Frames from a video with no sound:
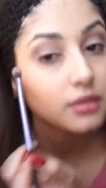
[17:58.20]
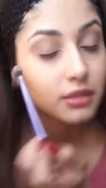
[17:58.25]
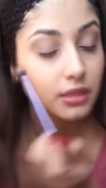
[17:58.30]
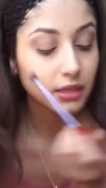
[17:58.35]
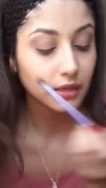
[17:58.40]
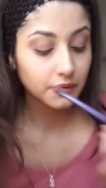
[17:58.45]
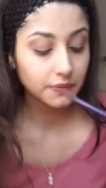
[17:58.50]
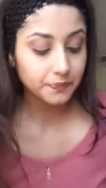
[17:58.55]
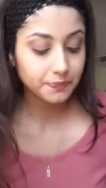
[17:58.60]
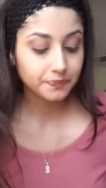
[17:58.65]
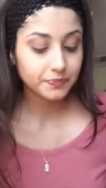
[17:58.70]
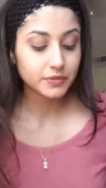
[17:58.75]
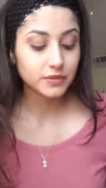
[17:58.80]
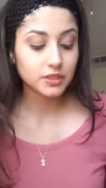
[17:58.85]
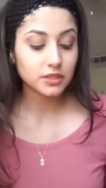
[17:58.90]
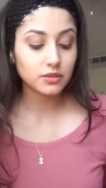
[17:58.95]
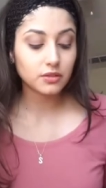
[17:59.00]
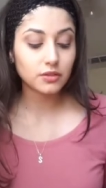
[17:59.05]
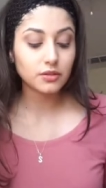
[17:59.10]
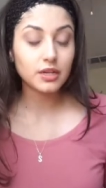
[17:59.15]
Okay,
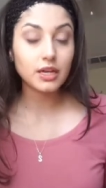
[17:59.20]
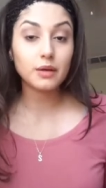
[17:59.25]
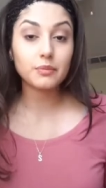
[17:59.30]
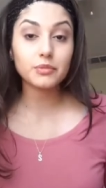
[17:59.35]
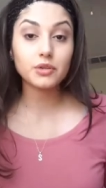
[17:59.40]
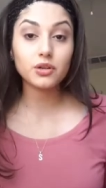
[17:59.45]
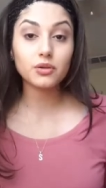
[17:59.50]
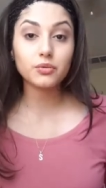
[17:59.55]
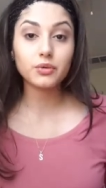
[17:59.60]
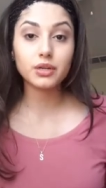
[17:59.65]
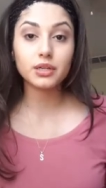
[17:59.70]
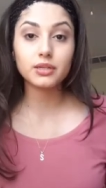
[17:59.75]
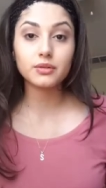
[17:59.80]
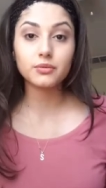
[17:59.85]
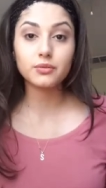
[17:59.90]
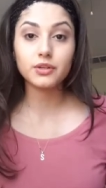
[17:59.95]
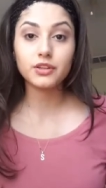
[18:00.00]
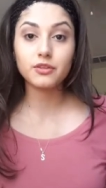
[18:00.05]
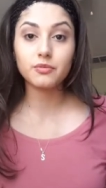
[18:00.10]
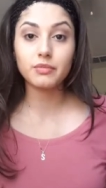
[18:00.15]
so now I'm gonna work
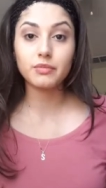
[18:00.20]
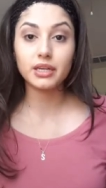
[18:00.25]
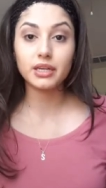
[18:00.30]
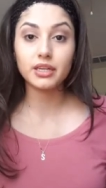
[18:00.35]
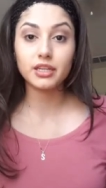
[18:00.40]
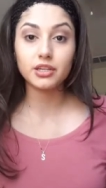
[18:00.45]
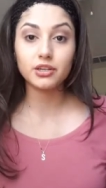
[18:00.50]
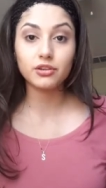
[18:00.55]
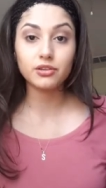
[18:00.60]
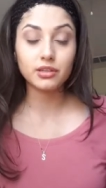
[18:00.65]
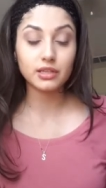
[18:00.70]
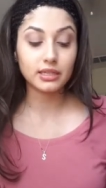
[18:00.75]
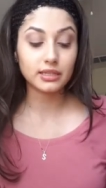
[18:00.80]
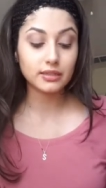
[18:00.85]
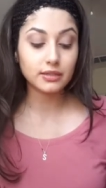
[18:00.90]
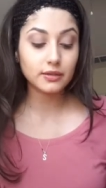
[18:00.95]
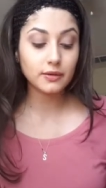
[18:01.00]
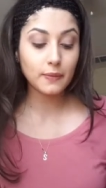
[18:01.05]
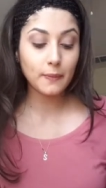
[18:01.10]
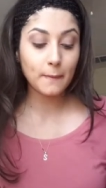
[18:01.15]
with my inner
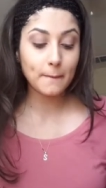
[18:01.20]
lid.